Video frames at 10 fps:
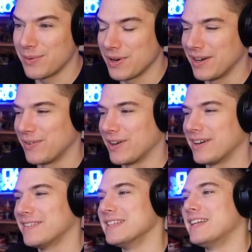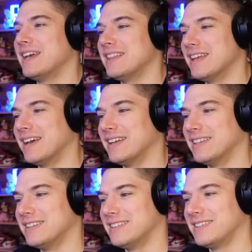We're we're in
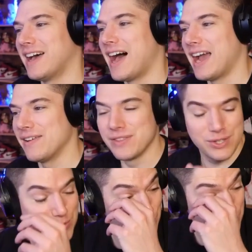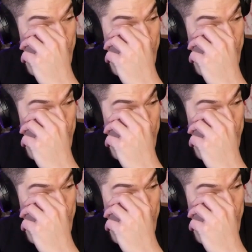the the eye of the storm,